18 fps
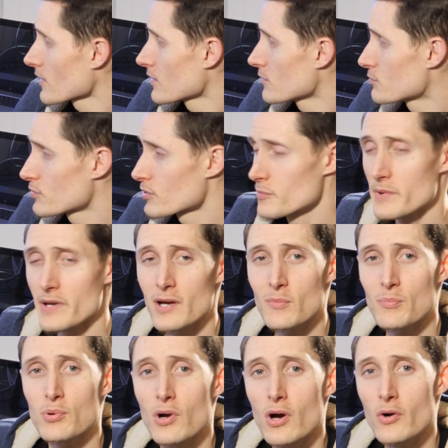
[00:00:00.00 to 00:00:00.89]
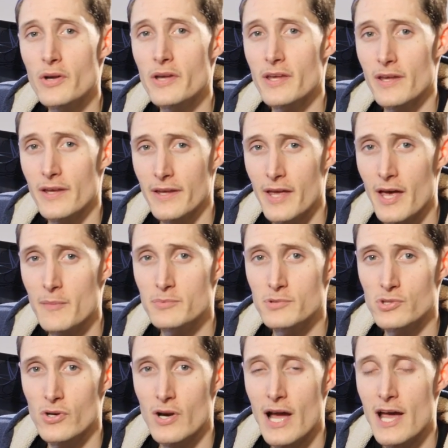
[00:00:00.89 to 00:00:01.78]
Premiere Pro kept
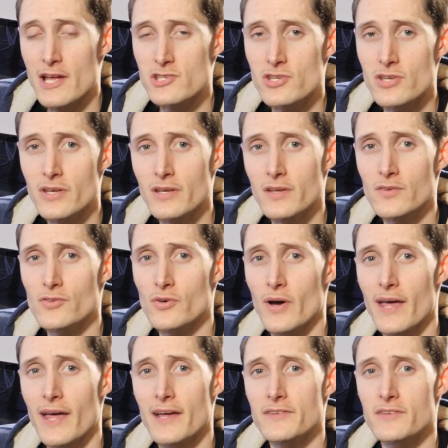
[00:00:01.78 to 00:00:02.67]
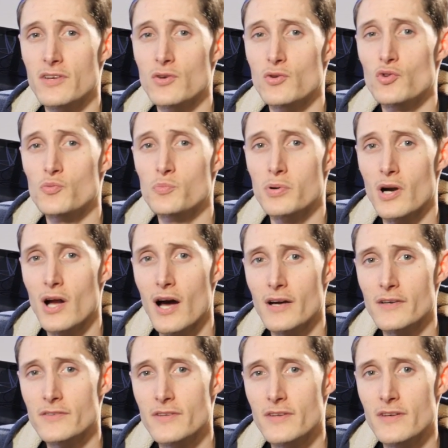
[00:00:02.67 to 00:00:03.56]
crashing, so I had to use
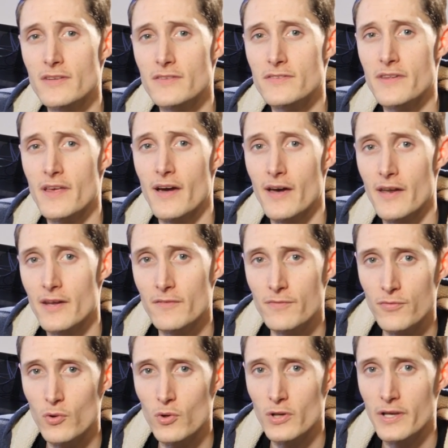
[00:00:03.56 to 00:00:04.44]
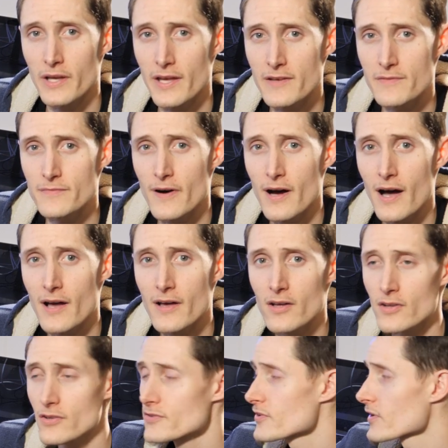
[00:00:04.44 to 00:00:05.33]
proxies to edit 4K
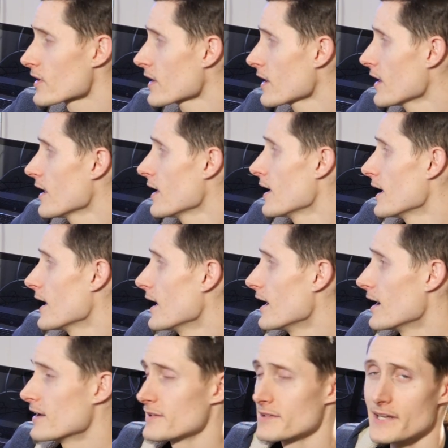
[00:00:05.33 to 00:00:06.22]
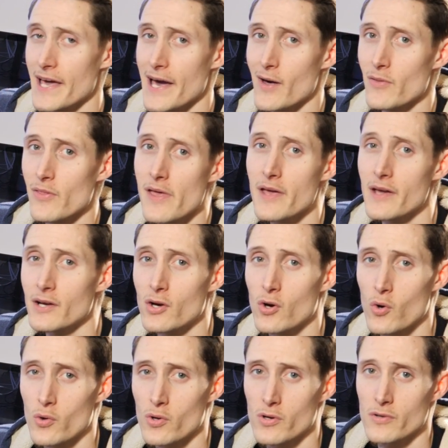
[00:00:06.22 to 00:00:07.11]
files, and now the
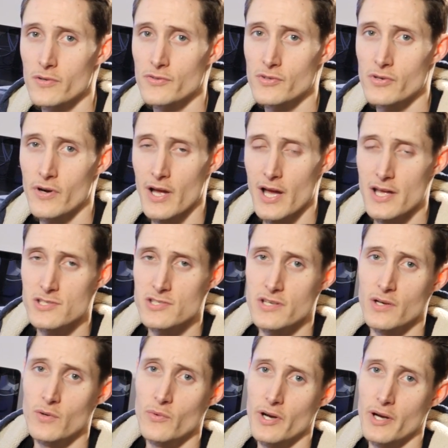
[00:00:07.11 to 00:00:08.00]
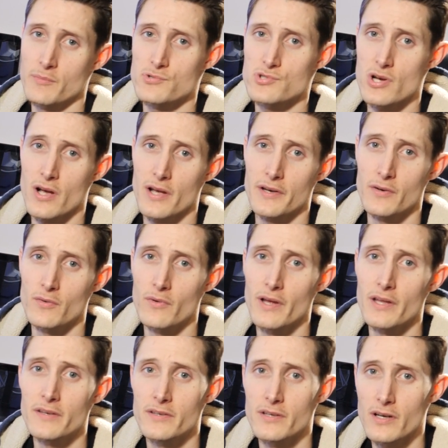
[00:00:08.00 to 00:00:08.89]
encoder is crashing when I'm trying to
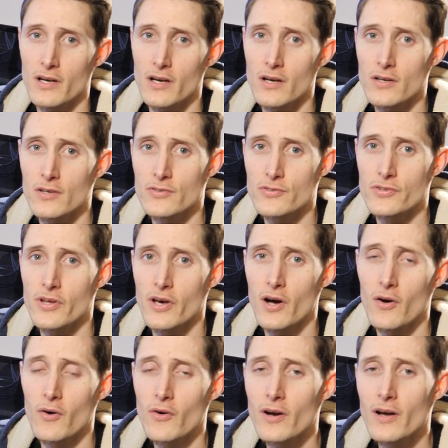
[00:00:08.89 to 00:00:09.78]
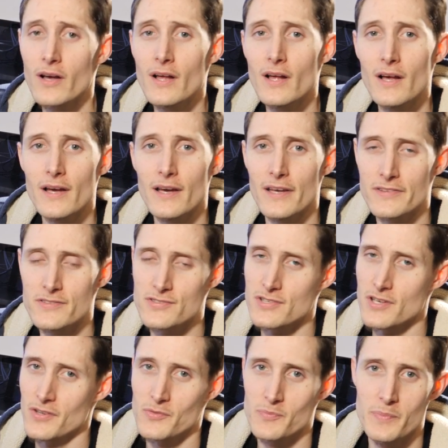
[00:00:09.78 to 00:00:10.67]
render. So it's
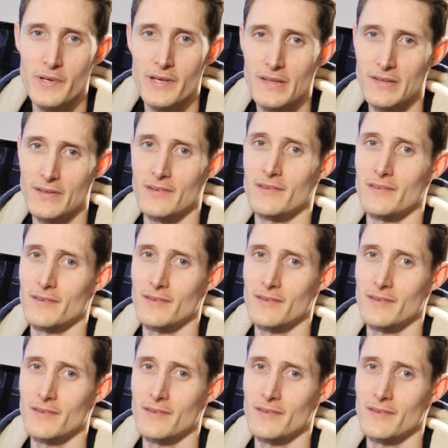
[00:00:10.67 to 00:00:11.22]
just been